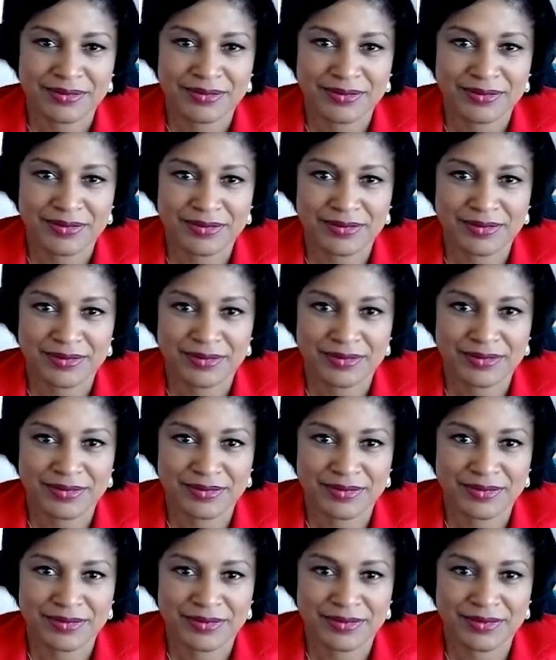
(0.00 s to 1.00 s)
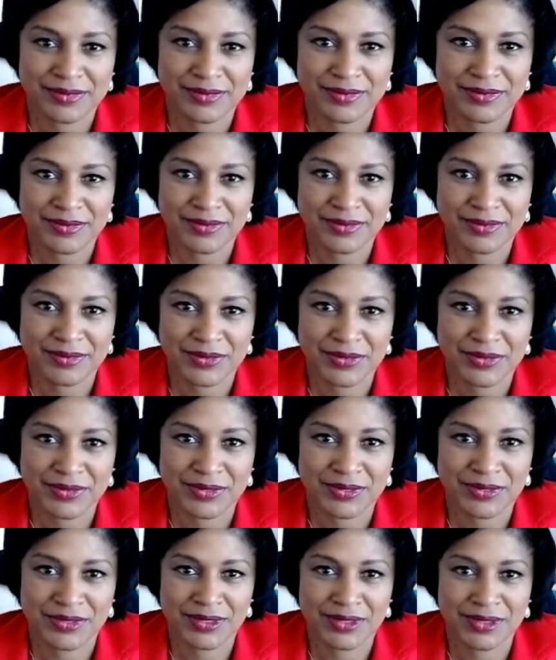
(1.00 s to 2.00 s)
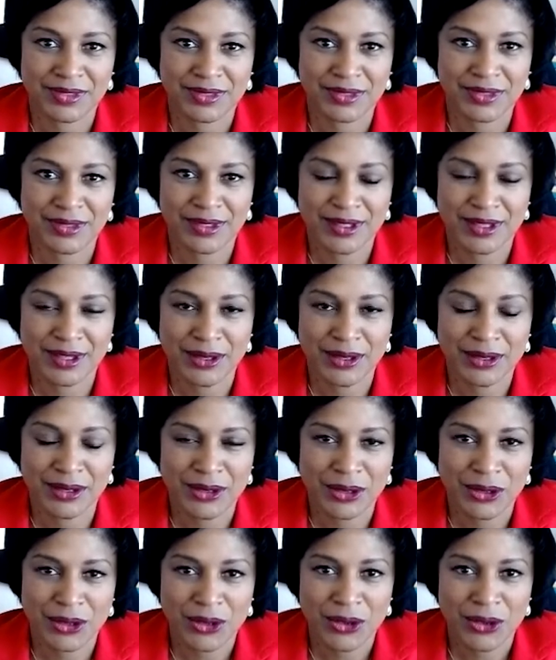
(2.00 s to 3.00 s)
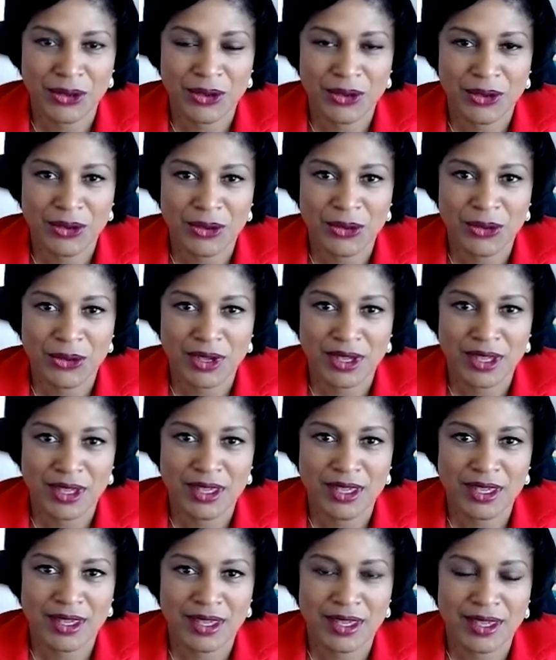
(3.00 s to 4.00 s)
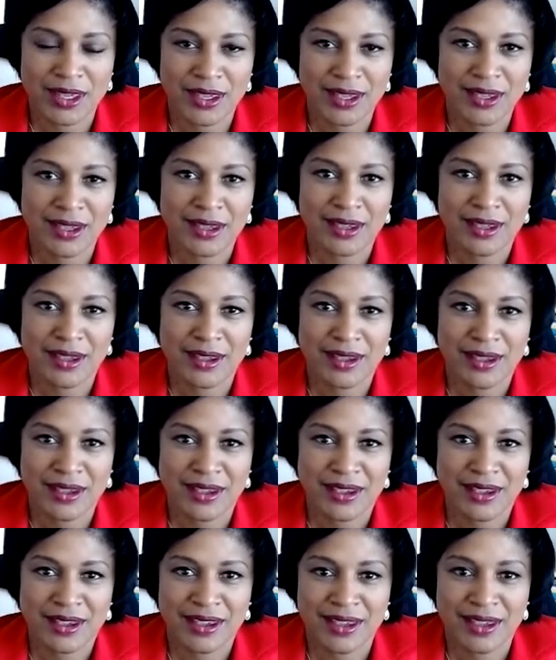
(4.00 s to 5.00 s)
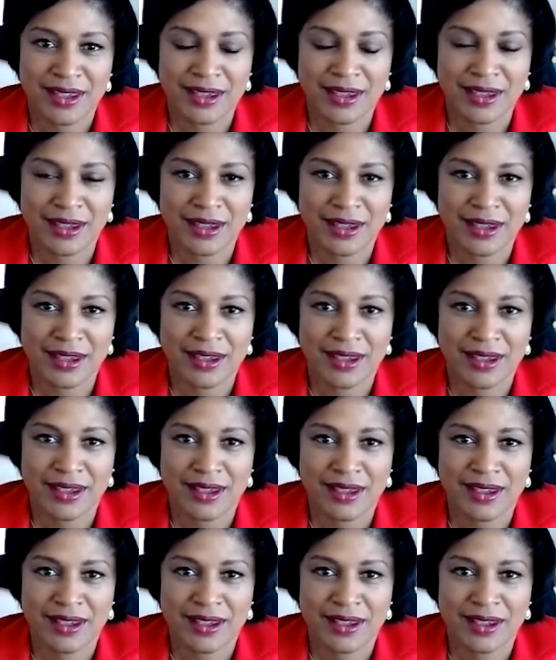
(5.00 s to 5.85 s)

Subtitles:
No words are spoken by the person on screen.